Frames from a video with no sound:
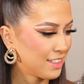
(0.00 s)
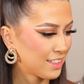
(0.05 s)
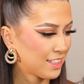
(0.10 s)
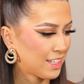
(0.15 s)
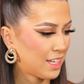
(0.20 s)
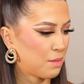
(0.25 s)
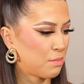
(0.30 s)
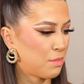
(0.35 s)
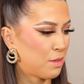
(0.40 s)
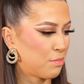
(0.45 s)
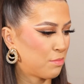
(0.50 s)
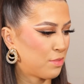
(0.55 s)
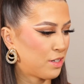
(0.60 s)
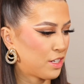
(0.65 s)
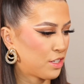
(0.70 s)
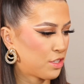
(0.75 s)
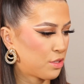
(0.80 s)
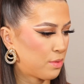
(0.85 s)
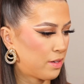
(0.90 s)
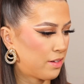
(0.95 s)
Come on
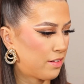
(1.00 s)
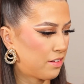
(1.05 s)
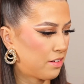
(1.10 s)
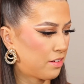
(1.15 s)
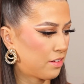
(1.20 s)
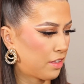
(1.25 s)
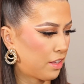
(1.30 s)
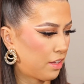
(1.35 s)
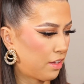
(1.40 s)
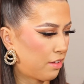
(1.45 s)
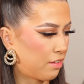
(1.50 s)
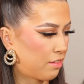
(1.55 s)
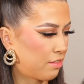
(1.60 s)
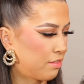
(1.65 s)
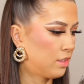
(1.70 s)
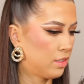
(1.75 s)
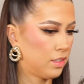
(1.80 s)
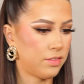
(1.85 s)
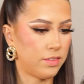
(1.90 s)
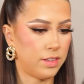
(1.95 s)
brush, where are you?
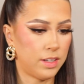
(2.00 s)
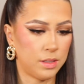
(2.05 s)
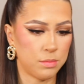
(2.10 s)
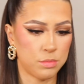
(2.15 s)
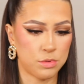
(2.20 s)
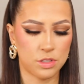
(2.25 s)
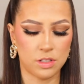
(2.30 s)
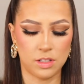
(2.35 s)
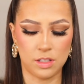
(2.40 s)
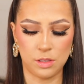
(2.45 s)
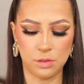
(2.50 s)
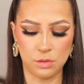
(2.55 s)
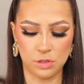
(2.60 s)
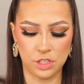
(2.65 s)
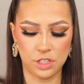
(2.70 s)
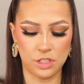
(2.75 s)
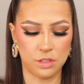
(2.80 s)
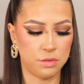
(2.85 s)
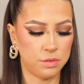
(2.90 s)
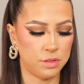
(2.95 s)
Alright, I'm just going to use
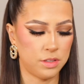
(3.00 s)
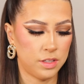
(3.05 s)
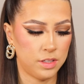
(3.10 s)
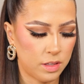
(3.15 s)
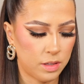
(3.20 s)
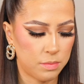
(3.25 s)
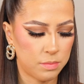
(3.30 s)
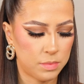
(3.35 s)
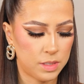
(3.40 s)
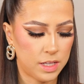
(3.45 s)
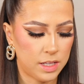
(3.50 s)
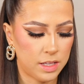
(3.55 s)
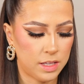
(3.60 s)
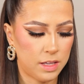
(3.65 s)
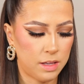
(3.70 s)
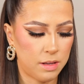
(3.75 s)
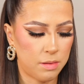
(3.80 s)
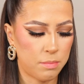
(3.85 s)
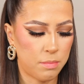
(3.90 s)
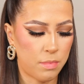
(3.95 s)
you. I'm
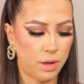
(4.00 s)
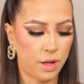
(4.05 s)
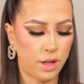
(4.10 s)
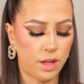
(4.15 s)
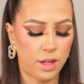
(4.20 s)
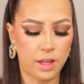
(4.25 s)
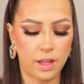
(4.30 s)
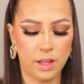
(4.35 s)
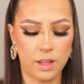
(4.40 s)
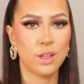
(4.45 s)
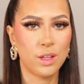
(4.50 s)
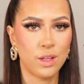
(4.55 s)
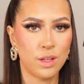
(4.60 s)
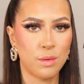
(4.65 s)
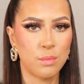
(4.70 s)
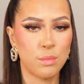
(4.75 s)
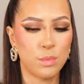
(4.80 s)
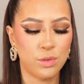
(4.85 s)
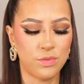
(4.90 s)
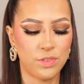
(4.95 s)
taking my
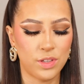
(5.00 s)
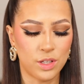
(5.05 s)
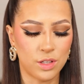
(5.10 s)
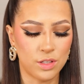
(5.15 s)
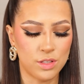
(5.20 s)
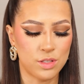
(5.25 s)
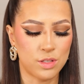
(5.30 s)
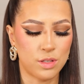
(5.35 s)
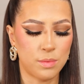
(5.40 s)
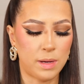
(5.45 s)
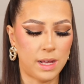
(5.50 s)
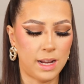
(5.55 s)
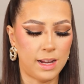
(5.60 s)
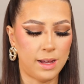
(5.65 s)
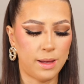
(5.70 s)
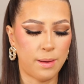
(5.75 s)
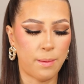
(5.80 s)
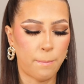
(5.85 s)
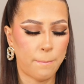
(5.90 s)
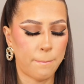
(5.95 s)
Morphe Contour
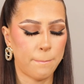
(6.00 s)
palette.